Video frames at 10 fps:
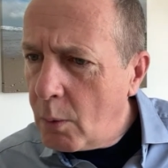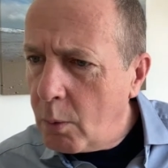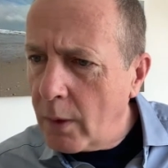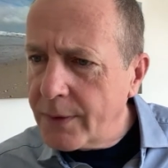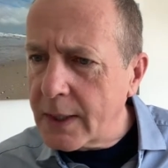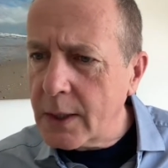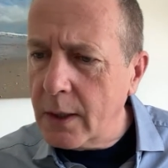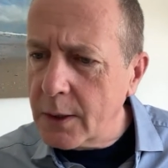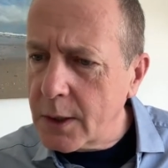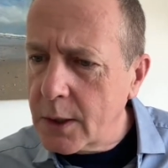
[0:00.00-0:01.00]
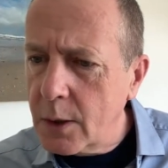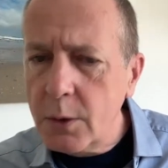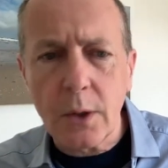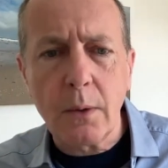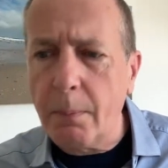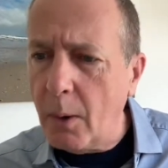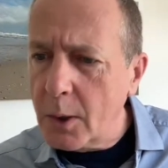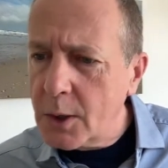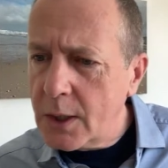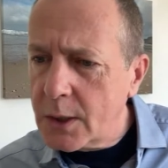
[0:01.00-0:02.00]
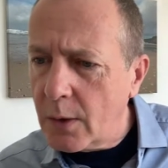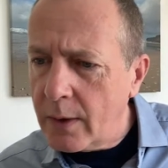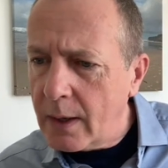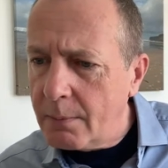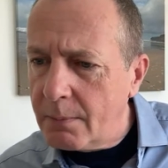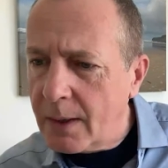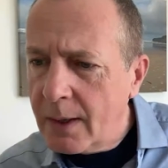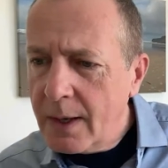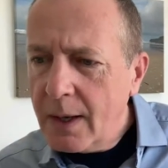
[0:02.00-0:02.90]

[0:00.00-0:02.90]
what that's in answer to. So apologies, sorry. A